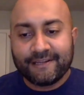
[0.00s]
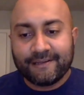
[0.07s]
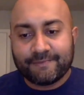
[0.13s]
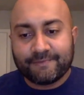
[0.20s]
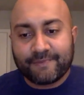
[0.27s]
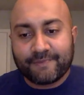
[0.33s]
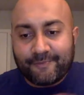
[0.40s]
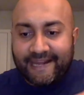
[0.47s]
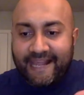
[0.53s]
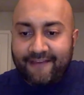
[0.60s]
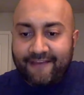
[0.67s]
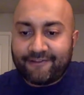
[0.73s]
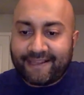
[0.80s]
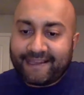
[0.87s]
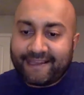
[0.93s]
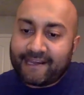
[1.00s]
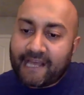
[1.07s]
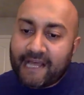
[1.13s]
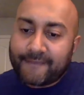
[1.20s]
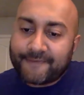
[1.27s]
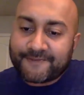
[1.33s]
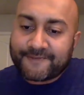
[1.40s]
but we'd have like an
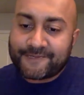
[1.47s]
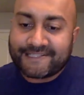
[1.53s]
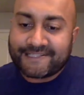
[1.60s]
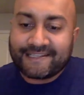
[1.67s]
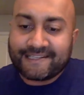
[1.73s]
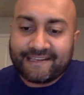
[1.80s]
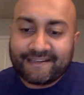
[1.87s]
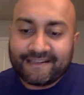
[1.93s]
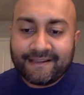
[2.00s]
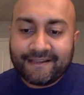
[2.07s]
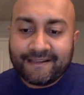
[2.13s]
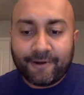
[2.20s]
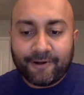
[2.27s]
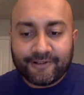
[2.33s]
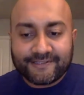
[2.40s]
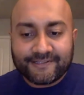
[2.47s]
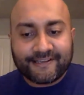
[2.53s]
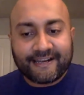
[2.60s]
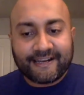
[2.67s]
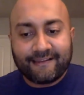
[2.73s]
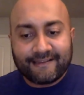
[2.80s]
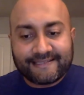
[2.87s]
ops person also
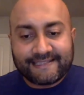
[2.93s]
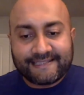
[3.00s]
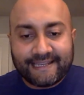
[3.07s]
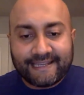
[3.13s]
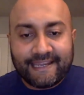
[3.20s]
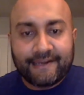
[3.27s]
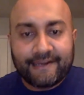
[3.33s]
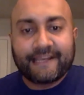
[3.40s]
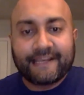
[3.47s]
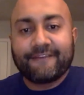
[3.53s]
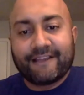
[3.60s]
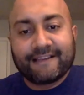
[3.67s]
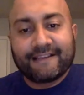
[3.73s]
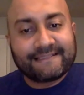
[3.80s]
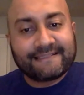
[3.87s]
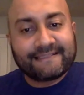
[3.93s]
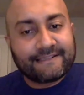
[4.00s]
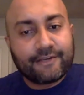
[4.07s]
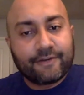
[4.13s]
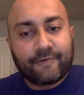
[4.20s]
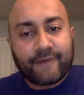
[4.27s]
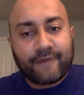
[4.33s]
kind of listening in and giving us,
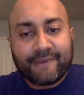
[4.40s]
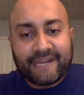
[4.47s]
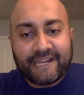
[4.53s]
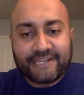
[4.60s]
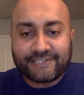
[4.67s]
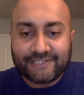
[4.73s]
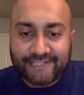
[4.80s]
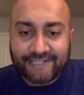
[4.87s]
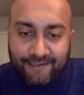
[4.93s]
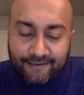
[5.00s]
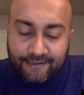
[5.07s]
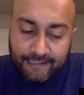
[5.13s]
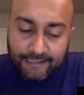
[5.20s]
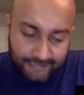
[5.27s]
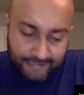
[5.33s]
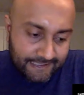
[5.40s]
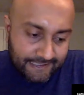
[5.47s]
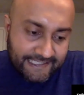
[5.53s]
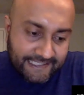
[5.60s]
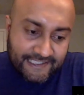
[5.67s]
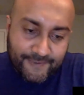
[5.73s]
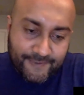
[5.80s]
recommendations and
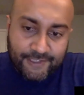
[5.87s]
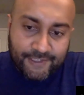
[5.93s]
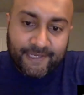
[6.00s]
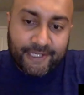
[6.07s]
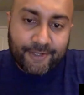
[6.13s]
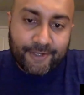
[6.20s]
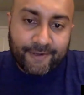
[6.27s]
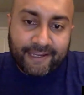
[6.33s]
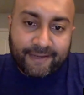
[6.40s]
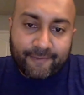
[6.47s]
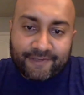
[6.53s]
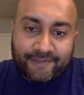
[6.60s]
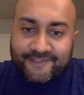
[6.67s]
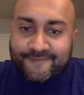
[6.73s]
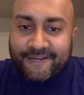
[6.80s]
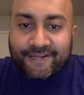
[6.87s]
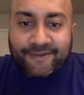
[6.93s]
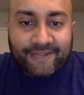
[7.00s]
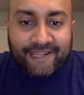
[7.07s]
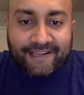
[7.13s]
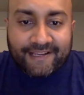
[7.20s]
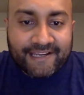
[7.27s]
things we should be doing with respect to
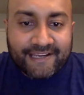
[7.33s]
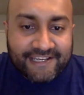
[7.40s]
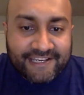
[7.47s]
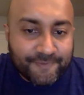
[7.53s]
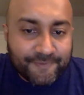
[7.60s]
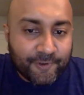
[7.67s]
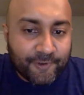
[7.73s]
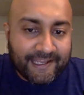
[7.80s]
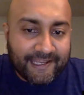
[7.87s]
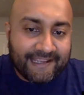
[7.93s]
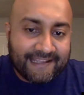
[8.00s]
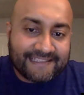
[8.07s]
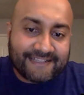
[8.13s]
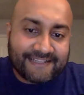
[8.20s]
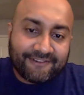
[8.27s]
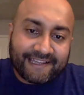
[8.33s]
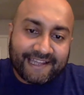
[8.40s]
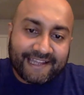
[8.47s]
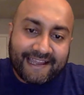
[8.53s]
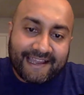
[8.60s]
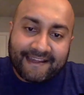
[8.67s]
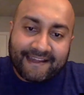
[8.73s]
like connection pooling and stuff like
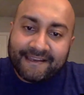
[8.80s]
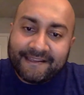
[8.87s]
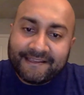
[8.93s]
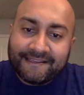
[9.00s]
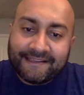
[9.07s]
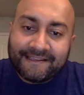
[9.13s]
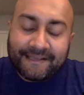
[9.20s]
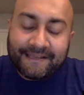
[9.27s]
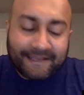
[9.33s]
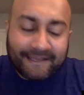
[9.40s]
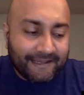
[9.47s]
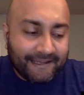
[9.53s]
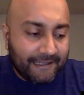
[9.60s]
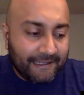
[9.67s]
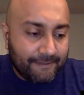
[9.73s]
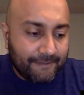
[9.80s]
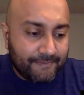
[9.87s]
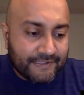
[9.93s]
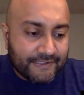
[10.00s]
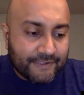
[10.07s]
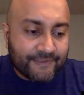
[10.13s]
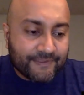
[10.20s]
that.
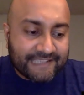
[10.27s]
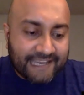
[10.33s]
So it was kind